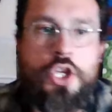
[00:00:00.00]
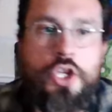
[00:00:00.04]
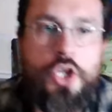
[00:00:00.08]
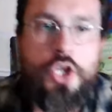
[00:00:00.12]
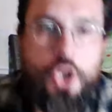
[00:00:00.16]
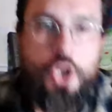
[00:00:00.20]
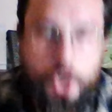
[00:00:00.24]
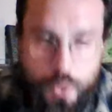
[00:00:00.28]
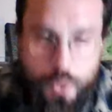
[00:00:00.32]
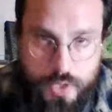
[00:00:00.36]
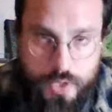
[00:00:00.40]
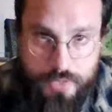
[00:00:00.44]

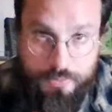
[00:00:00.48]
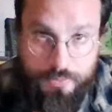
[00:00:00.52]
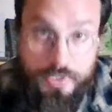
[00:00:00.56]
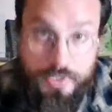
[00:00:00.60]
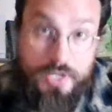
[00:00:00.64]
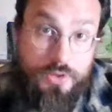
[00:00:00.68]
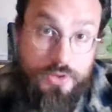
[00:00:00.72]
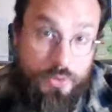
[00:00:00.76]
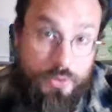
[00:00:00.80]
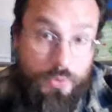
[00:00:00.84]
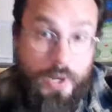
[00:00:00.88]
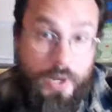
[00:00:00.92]
You can
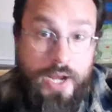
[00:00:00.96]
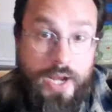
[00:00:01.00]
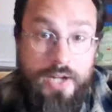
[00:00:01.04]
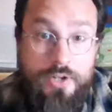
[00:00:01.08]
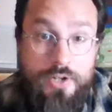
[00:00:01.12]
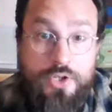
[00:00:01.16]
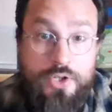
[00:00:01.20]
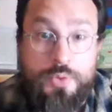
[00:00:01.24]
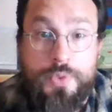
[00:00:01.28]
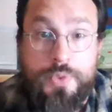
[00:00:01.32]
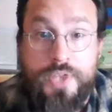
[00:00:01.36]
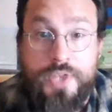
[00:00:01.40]
beat the
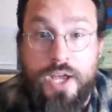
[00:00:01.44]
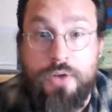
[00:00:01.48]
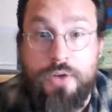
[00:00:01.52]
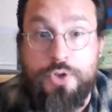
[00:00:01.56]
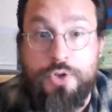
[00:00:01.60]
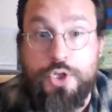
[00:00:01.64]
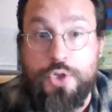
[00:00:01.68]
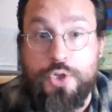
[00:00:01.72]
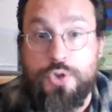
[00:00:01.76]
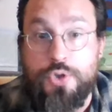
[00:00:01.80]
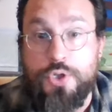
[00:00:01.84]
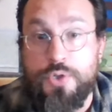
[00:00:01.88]
Raiders without
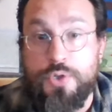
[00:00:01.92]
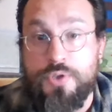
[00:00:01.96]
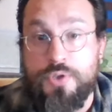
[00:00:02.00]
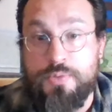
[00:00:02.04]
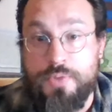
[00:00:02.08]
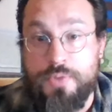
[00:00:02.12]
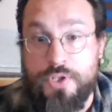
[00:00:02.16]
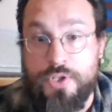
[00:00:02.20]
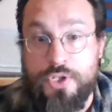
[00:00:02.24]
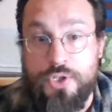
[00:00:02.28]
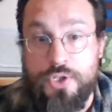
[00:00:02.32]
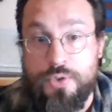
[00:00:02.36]
Juju
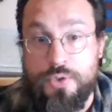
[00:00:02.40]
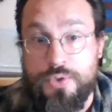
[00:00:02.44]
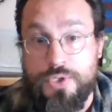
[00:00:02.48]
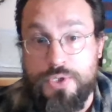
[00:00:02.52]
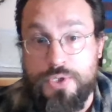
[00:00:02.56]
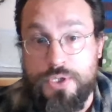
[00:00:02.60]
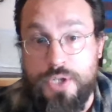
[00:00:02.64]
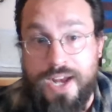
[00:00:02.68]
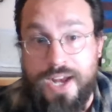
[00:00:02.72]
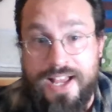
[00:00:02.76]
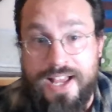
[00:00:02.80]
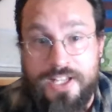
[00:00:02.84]
Smith
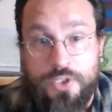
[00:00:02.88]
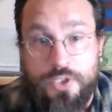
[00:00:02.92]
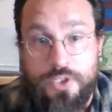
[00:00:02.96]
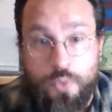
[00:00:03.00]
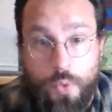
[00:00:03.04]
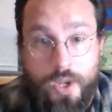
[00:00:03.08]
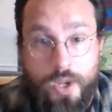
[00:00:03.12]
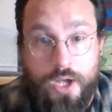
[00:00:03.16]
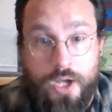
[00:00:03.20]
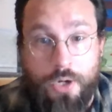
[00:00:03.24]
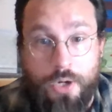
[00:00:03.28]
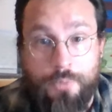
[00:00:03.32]
Schuster as
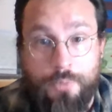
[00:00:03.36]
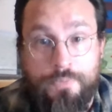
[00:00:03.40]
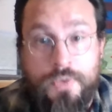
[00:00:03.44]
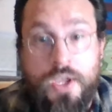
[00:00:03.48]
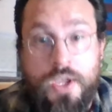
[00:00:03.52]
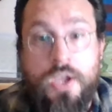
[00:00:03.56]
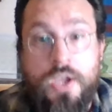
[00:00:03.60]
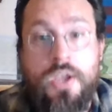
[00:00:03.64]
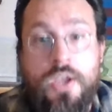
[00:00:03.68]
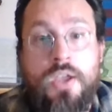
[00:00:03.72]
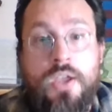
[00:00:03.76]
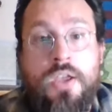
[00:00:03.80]
well.
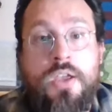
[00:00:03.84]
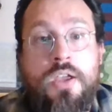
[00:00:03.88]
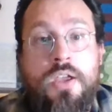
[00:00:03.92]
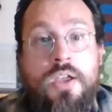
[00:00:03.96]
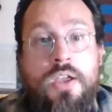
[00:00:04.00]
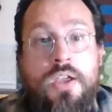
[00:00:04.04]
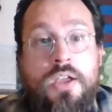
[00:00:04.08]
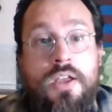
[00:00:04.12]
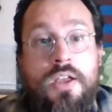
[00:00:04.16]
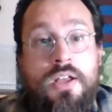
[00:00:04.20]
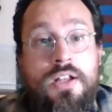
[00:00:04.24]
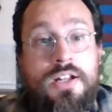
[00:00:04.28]

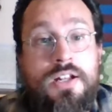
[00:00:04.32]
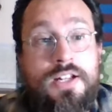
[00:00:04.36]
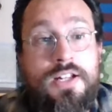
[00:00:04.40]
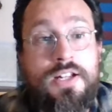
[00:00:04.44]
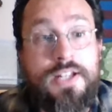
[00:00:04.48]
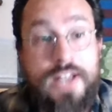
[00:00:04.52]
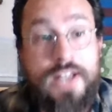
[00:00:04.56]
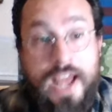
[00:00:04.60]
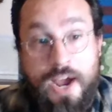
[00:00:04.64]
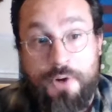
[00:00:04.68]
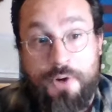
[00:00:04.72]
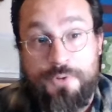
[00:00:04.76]

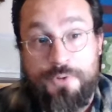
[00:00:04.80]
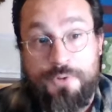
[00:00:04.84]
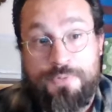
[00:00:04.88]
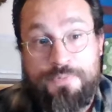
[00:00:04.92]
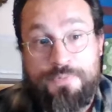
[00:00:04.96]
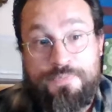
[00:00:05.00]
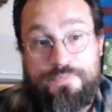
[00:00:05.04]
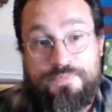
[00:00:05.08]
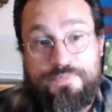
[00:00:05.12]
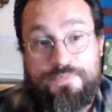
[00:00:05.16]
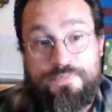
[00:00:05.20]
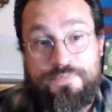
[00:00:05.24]
Now,
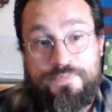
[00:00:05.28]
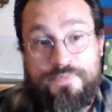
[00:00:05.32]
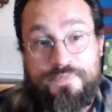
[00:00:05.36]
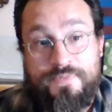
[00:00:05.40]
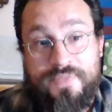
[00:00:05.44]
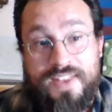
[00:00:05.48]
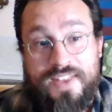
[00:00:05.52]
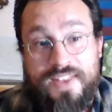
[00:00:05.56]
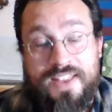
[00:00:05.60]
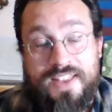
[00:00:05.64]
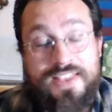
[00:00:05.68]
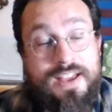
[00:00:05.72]

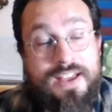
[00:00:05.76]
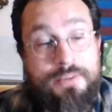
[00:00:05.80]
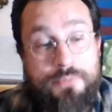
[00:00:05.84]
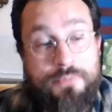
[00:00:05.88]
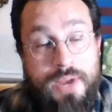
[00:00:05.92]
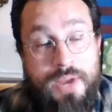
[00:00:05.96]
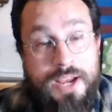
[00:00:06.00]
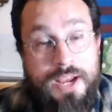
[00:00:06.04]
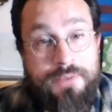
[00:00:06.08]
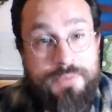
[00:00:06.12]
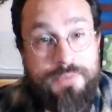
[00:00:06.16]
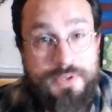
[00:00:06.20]
that
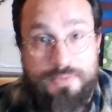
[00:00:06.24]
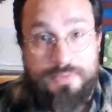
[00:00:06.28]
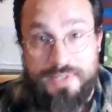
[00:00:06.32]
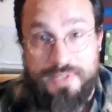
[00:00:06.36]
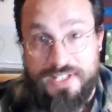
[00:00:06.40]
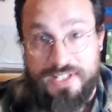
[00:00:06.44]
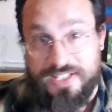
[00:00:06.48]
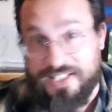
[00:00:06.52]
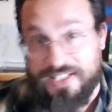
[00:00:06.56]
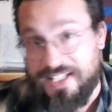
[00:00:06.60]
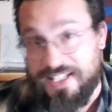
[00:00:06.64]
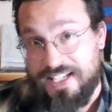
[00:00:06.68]
might be
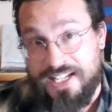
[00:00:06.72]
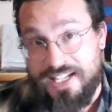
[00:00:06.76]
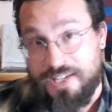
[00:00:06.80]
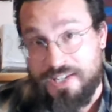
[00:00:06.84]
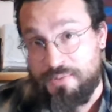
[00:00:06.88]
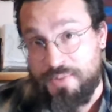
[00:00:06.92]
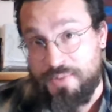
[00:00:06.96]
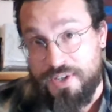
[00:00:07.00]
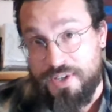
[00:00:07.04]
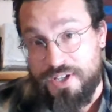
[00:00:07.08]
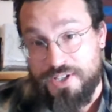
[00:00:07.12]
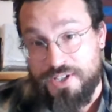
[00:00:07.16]

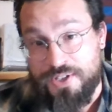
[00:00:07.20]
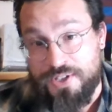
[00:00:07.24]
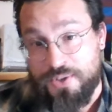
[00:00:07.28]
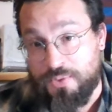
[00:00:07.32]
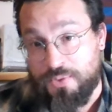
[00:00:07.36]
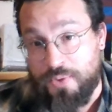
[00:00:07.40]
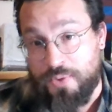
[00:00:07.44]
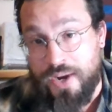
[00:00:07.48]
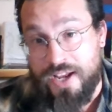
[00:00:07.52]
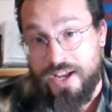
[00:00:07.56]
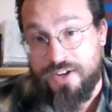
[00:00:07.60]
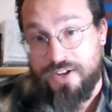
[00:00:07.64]
misleading because the
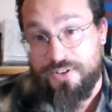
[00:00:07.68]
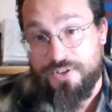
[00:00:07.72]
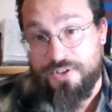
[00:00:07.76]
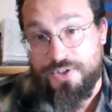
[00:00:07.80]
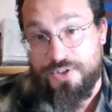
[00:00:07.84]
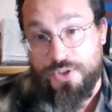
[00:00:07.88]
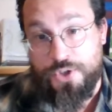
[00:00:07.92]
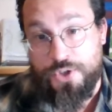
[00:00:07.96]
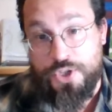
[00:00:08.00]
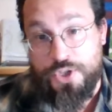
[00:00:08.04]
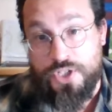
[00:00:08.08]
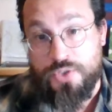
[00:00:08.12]
Raiders
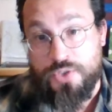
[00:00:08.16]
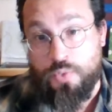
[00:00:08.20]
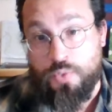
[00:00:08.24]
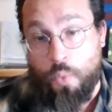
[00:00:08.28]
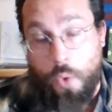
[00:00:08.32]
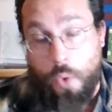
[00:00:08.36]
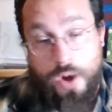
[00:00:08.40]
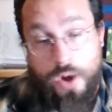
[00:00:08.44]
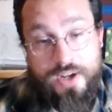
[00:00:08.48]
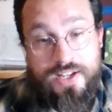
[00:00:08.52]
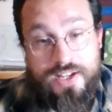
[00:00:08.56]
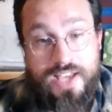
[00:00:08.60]
are just
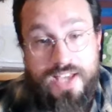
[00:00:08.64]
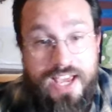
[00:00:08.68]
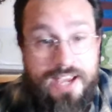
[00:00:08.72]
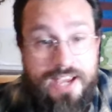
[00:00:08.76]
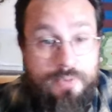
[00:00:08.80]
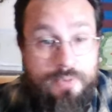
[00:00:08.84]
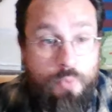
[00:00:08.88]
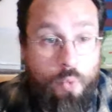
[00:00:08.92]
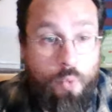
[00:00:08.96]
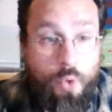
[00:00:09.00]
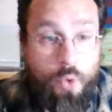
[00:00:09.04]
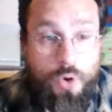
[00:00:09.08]
one
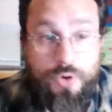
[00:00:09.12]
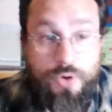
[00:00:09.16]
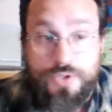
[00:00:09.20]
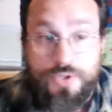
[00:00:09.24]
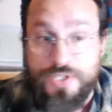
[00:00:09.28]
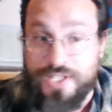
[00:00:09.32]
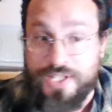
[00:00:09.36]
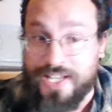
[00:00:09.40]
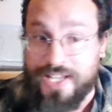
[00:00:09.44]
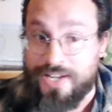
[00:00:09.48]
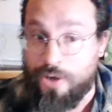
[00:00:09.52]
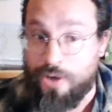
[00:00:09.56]
game worse
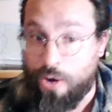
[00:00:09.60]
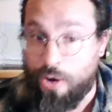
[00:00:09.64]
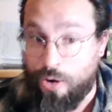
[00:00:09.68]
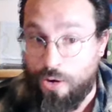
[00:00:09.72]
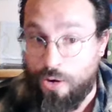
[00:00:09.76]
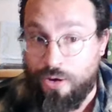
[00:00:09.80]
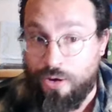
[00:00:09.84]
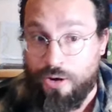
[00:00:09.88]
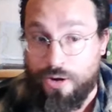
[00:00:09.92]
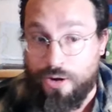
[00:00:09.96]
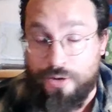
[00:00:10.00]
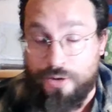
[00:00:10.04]
than
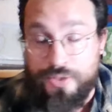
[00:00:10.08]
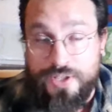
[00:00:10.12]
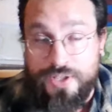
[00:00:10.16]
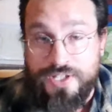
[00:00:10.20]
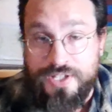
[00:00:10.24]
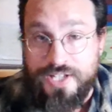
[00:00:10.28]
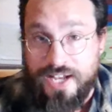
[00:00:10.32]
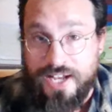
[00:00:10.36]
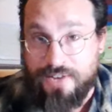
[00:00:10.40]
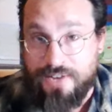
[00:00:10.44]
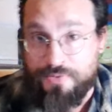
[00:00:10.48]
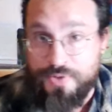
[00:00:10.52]
are the
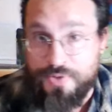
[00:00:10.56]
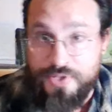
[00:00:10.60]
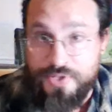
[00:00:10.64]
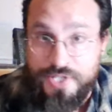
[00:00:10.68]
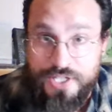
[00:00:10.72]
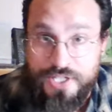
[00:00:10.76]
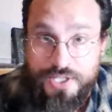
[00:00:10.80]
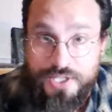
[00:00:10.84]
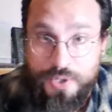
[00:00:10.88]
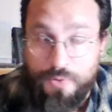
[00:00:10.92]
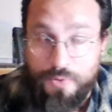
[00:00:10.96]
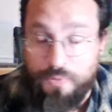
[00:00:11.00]
San
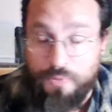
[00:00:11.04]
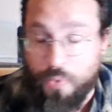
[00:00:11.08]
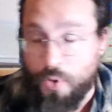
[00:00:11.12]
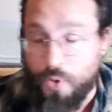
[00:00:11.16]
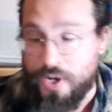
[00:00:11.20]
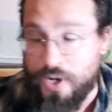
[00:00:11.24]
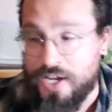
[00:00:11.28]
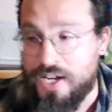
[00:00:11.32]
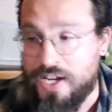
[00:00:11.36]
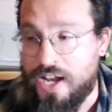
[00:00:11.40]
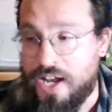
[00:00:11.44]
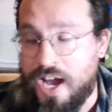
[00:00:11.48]
Francisco
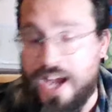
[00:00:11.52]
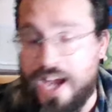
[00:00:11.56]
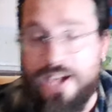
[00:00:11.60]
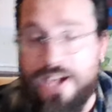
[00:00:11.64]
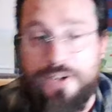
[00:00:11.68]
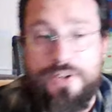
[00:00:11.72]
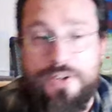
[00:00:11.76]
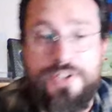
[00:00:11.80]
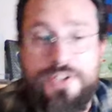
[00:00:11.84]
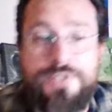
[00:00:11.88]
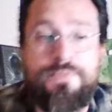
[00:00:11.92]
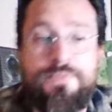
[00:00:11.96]

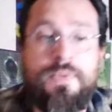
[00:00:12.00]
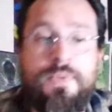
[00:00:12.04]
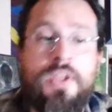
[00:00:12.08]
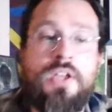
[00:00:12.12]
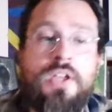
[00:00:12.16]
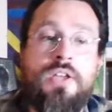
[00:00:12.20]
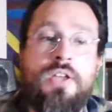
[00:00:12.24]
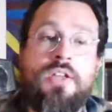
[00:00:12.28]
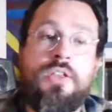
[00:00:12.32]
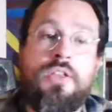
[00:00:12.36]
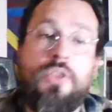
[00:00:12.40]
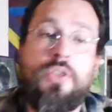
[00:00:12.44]
49ers.
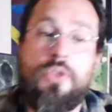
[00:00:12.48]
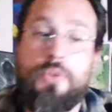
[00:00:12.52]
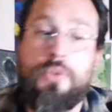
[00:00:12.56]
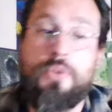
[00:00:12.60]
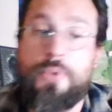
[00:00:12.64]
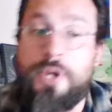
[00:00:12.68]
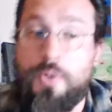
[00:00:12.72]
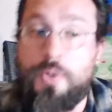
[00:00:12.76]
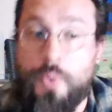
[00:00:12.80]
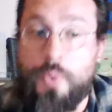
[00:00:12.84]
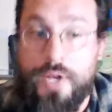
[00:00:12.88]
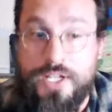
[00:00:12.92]

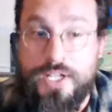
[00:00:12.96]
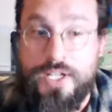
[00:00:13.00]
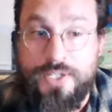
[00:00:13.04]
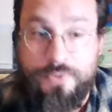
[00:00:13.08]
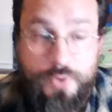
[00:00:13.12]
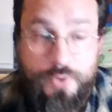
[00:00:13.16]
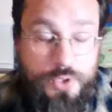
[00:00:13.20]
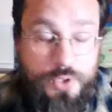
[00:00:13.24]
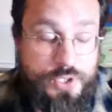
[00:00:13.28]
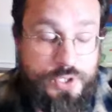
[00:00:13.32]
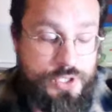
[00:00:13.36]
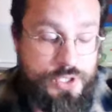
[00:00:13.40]
Three wins
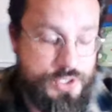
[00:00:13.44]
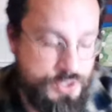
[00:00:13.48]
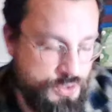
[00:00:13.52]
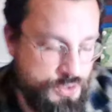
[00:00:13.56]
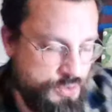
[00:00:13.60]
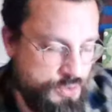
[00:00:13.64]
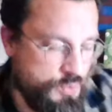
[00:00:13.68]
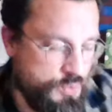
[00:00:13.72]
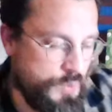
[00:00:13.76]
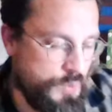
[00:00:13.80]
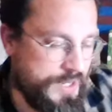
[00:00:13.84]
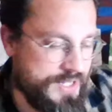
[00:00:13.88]
versus
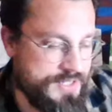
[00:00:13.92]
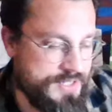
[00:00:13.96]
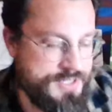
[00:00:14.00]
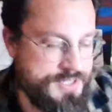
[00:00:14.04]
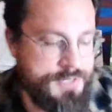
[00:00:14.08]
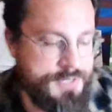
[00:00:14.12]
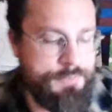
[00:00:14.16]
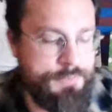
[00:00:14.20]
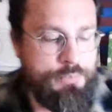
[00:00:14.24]
two wins.